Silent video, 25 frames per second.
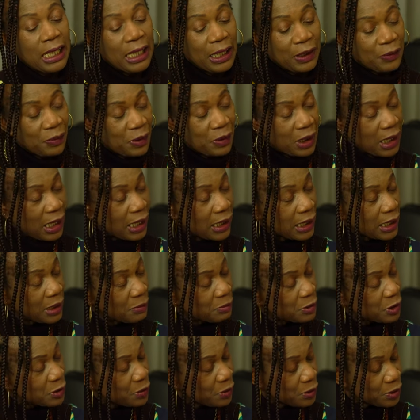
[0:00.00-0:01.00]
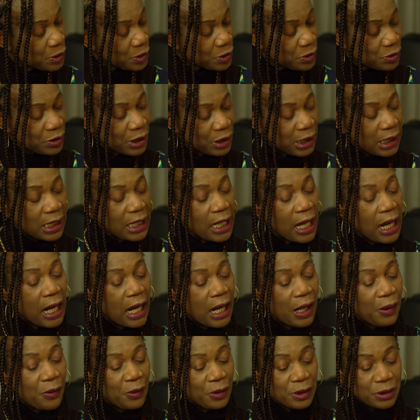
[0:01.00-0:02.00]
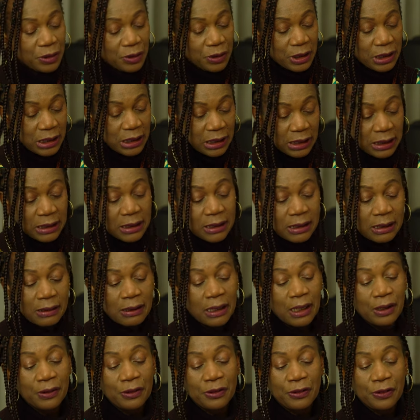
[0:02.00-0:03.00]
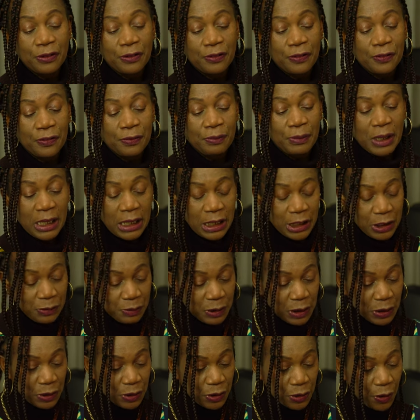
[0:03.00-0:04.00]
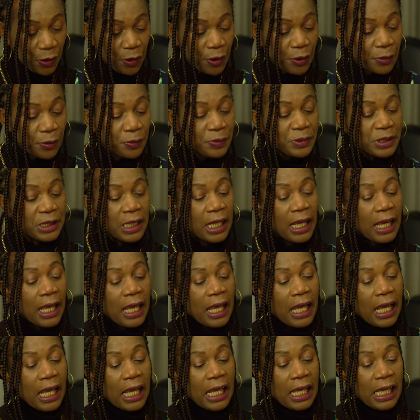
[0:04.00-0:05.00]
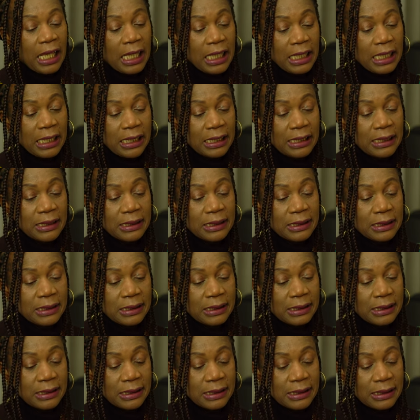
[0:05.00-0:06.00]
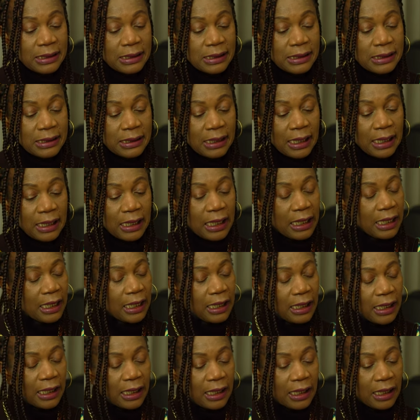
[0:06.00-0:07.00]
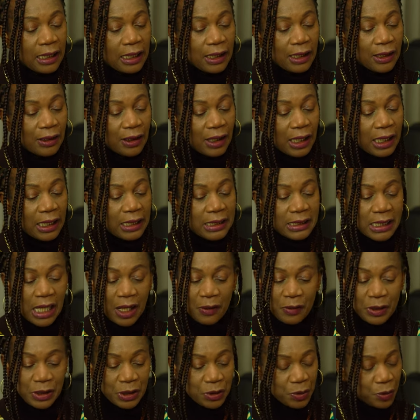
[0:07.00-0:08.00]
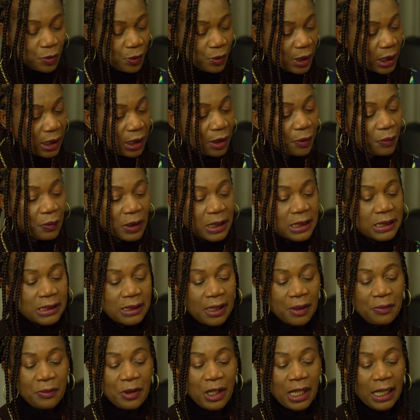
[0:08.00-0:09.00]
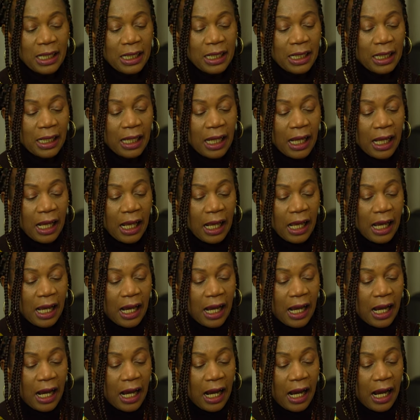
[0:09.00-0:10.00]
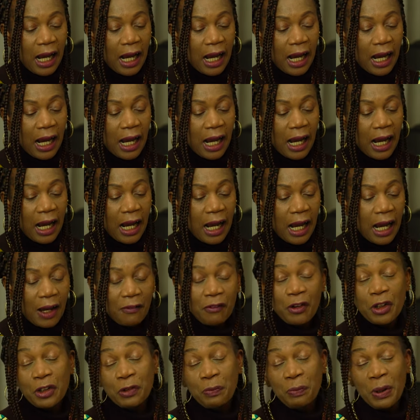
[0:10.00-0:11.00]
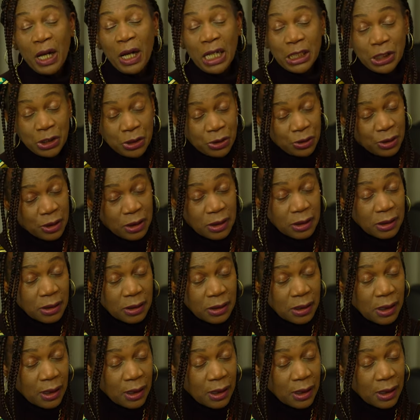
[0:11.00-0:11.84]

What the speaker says: And when I came to Australia, I also did a lot of management jobs. And then as I was working with someone, I've got passion